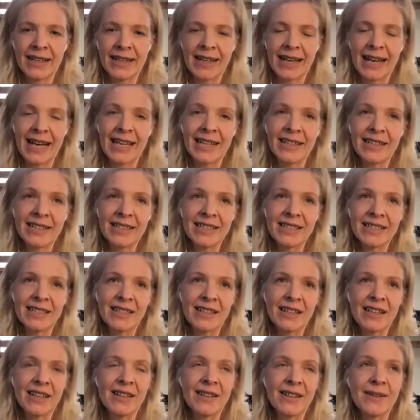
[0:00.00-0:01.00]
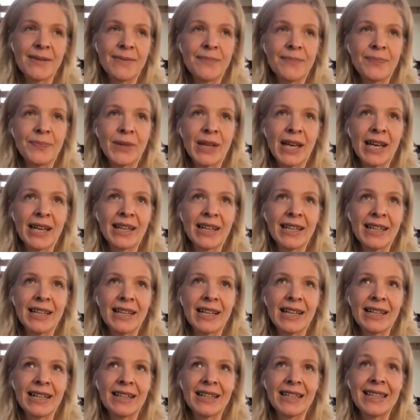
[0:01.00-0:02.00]
and um, and I
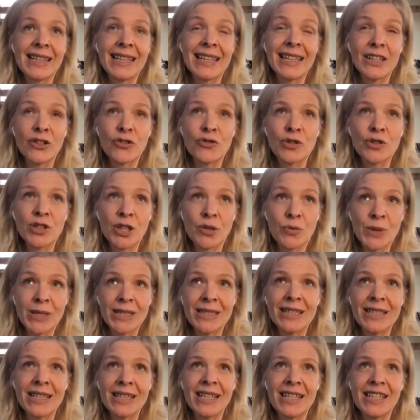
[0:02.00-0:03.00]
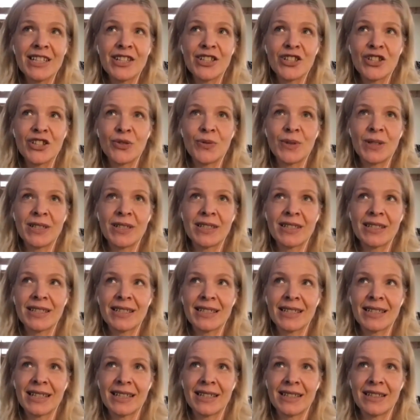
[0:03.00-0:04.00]
and I think also we need to
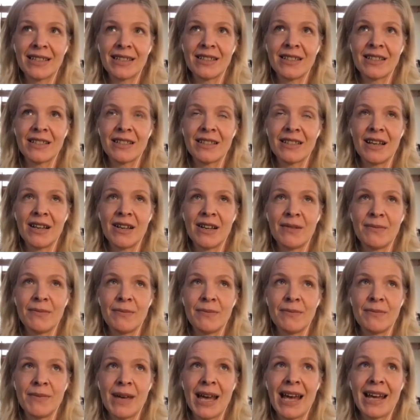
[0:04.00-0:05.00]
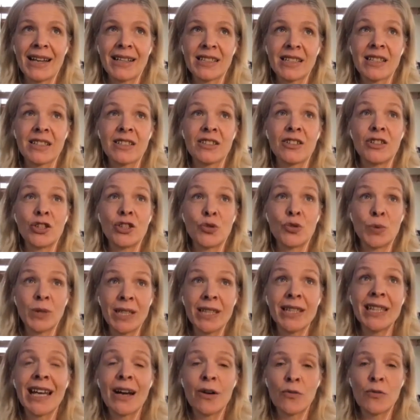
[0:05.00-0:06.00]
understand um, exercise
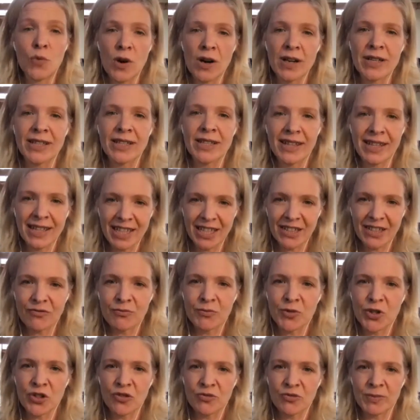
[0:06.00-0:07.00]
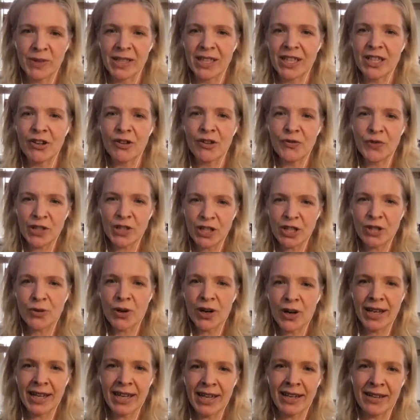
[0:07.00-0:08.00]
within that wider thing of movement. You know, if we do
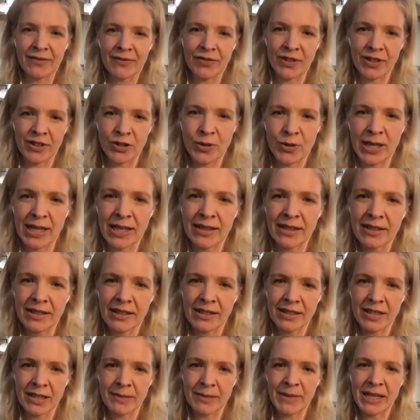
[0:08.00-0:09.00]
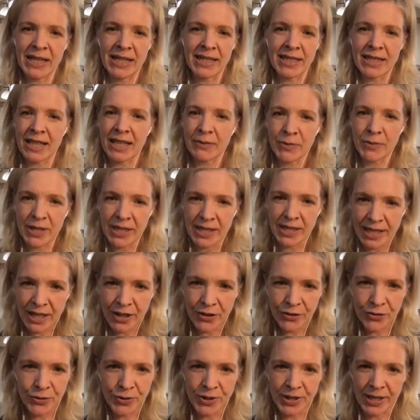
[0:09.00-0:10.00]
our HIIT for 20, 30 minutes and then we sit
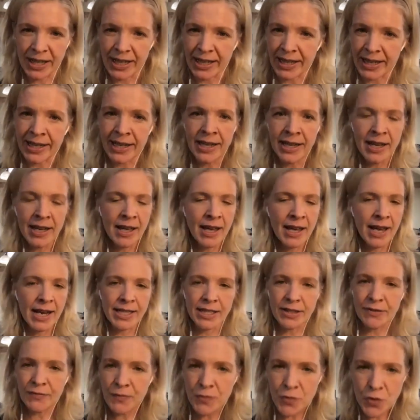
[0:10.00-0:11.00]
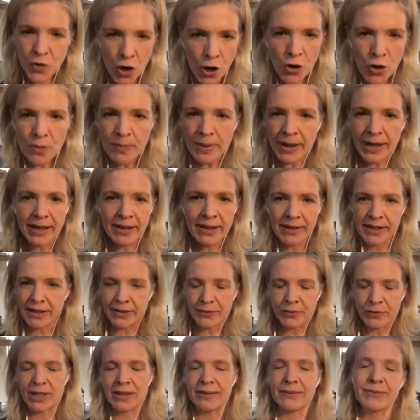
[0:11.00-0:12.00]
all day, it's of no benefit. You know,
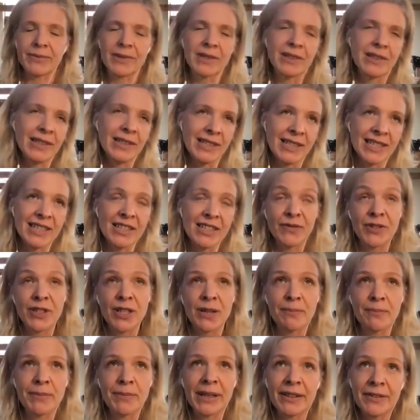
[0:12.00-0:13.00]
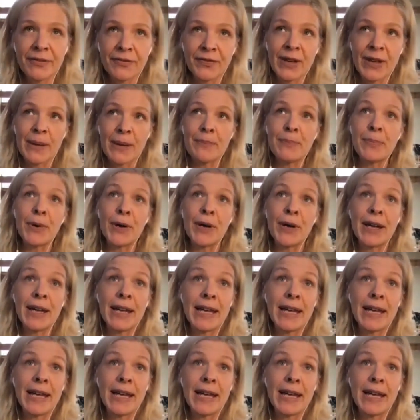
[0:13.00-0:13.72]
well, it is of some benefit, but it,